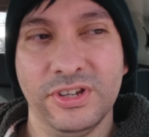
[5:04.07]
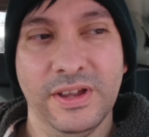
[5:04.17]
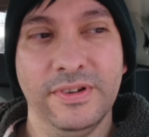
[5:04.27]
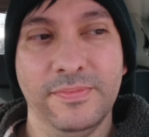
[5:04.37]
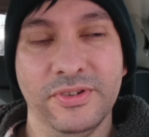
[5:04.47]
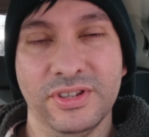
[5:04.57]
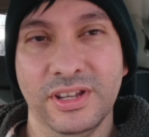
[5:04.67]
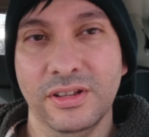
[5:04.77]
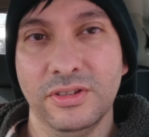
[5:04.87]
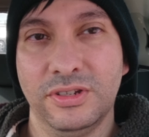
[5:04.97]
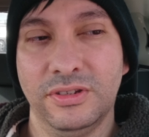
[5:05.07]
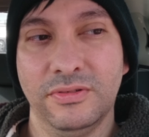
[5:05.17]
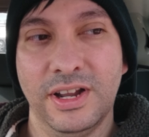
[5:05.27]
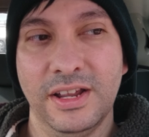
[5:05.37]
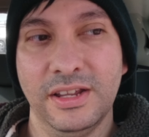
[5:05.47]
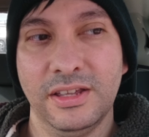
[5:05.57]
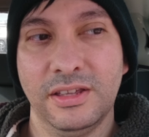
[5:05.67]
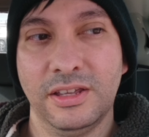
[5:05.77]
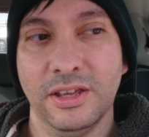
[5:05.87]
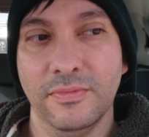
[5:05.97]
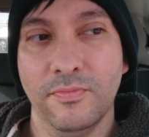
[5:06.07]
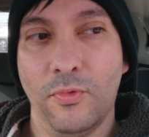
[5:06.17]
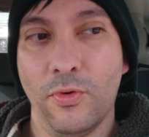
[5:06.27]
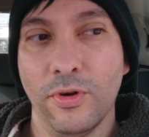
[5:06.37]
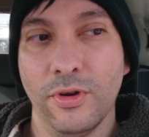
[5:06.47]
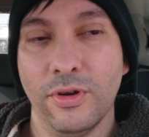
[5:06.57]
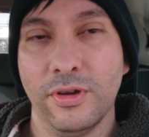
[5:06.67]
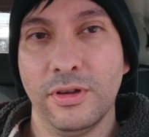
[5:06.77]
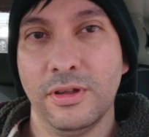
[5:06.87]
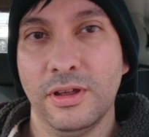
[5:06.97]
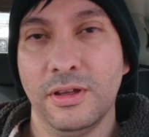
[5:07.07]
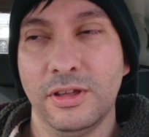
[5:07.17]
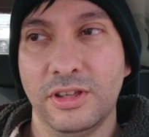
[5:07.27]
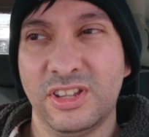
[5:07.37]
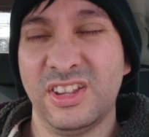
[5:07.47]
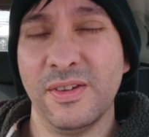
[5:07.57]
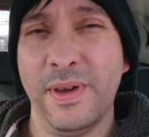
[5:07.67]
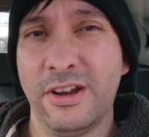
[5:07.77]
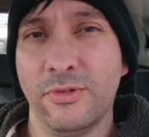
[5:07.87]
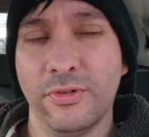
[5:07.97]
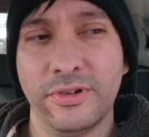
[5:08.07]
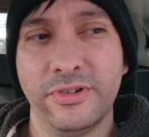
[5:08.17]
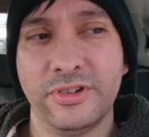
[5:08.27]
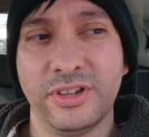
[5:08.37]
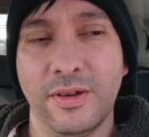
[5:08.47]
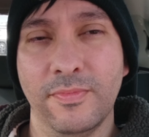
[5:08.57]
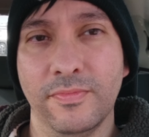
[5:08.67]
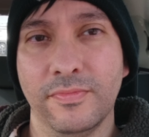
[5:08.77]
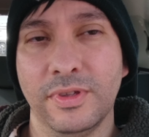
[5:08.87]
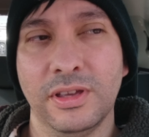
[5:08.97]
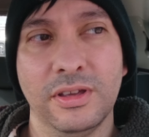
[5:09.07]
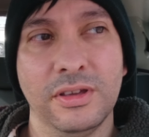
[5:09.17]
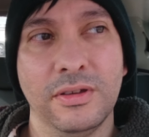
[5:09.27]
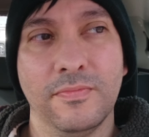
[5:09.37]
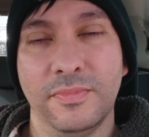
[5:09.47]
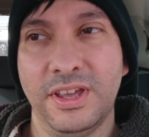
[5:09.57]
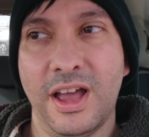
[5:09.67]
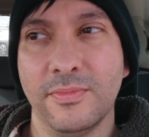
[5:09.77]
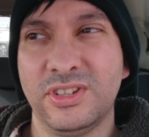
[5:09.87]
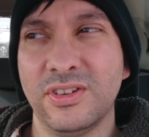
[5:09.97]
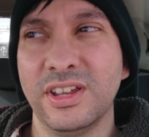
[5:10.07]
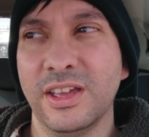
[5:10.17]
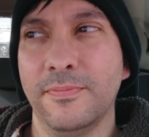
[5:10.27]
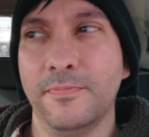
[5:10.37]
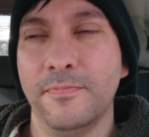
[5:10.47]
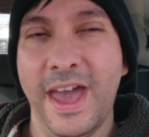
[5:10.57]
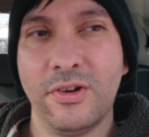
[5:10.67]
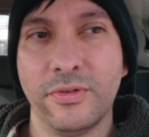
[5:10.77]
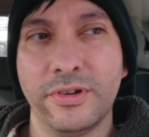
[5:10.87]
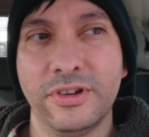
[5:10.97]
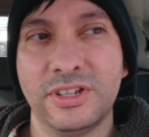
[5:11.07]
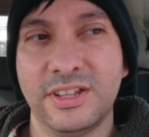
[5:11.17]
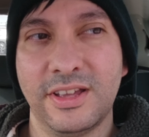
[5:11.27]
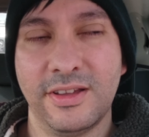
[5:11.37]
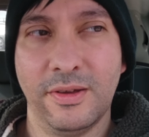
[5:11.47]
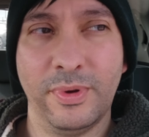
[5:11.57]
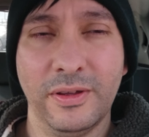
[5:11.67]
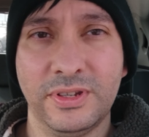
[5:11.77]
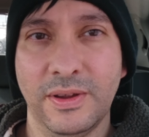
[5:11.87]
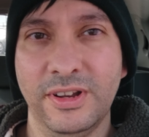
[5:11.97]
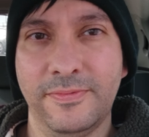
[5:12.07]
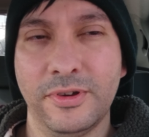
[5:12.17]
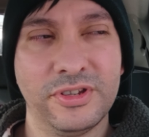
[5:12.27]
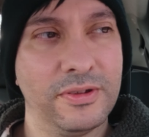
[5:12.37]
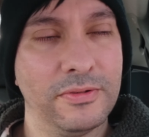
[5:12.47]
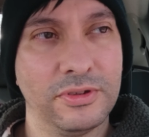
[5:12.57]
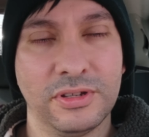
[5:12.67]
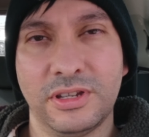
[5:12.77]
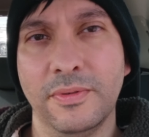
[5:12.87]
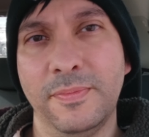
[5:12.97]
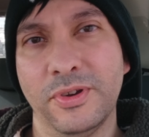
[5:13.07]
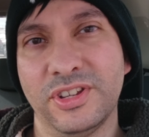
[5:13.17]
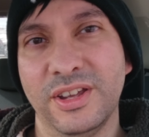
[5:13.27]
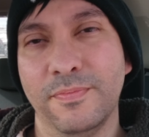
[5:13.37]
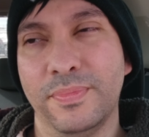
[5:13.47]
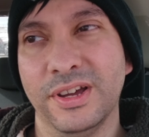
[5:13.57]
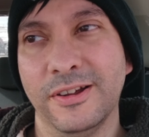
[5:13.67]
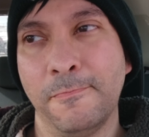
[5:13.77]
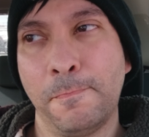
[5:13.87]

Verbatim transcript: 70% to like get more to get better orders um yeah i'm still gonna get bad orders above 70 percent but